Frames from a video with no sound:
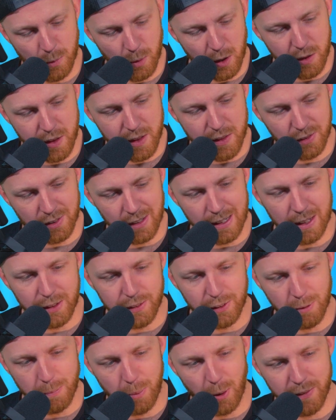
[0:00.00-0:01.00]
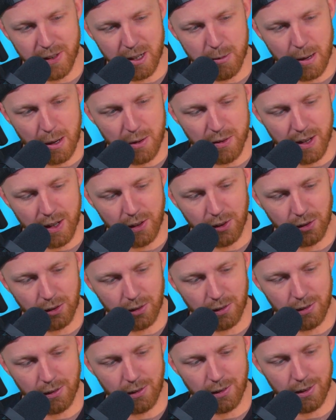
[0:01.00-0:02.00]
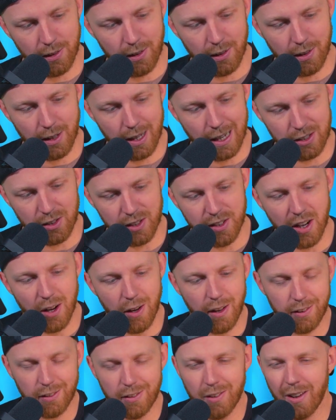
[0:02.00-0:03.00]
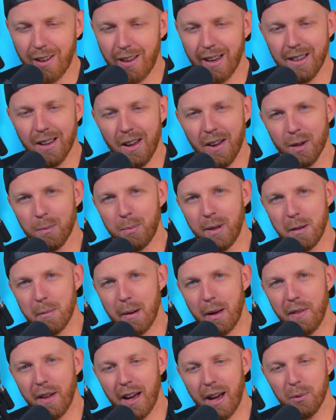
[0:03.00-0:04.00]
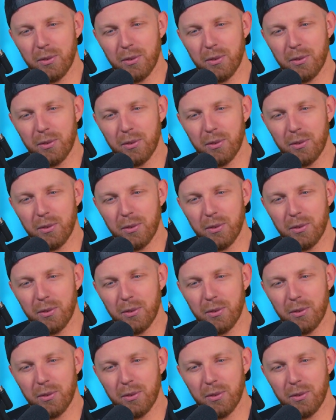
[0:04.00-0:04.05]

One thing that's a little disappointing about this, actually no, it's not, I can't complain about that.